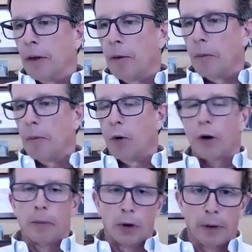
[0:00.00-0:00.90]
more
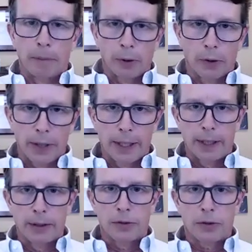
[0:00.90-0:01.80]
and more
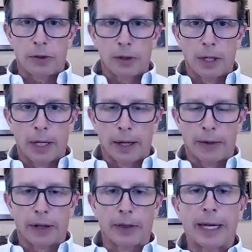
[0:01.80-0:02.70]
employees,
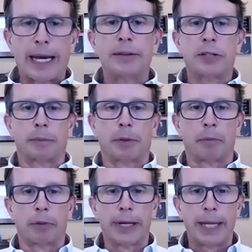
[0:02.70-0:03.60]
the concept
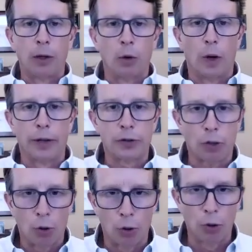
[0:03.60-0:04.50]
of bringing one's
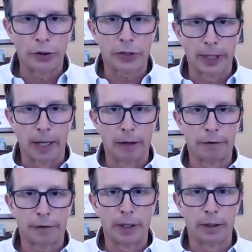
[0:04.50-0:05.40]
whole
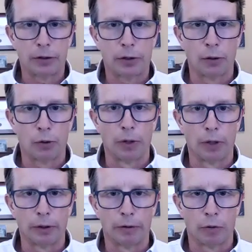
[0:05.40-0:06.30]
self into the
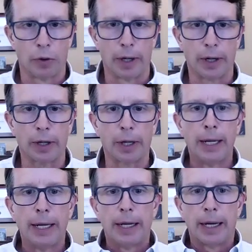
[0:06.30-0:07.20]
world of work,
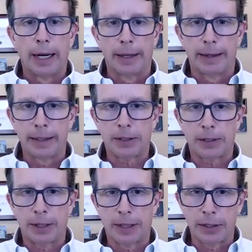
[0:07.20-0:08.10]

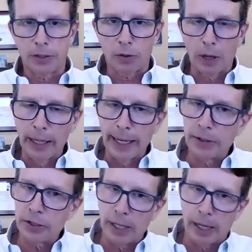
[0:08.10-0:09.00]
this
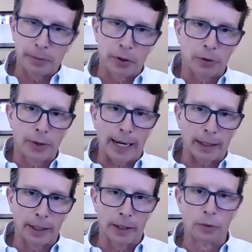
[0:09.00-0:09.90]
links up
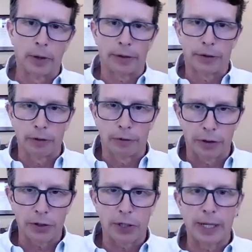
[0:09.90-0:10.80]
directly with
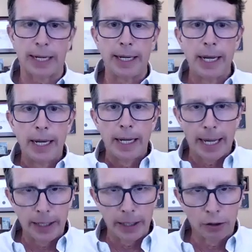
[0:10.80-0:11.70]
diversity
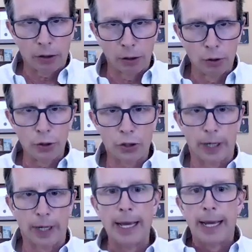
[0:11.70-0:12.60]
and
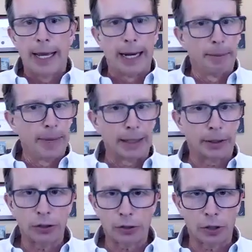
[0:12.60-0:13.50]
inclusion. And I'm not
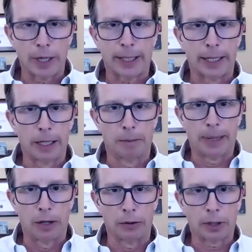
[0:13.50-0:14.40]
just talking
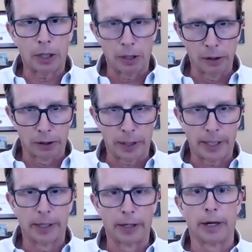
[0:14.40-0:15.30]
about color
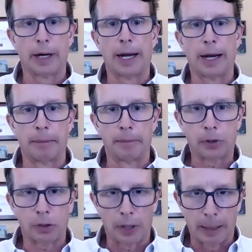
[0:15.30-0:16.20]
here. I'm
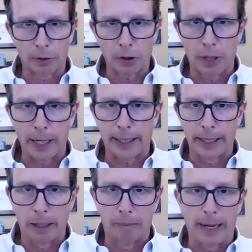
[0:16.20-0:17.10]

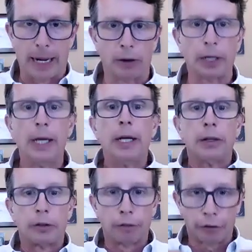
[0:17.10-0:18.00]
talking about
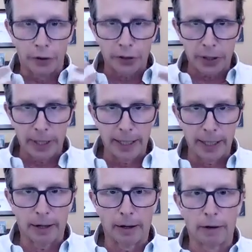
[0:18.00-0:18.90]

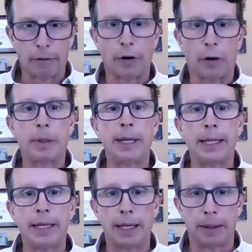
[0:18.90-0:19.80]
diversity of
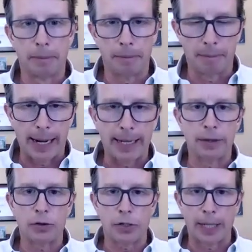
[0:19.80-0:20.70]
opinion,
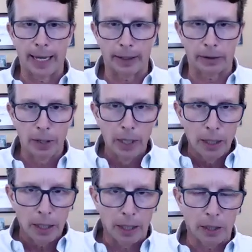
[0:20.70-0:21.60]
mindset,
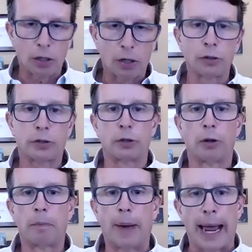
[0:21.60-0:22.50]

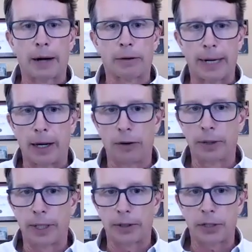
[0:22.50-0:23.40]
cultural
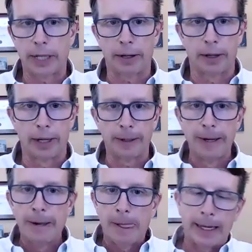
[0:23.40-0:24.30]
background, etc.
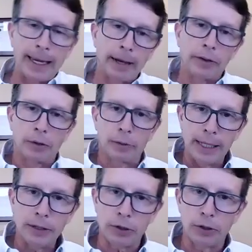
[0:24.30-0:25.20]
Again, the
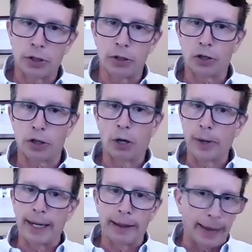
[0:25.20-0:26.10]
research is
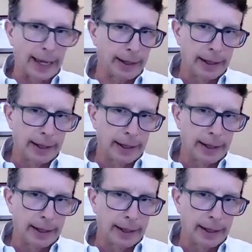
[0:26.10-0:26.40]
showing that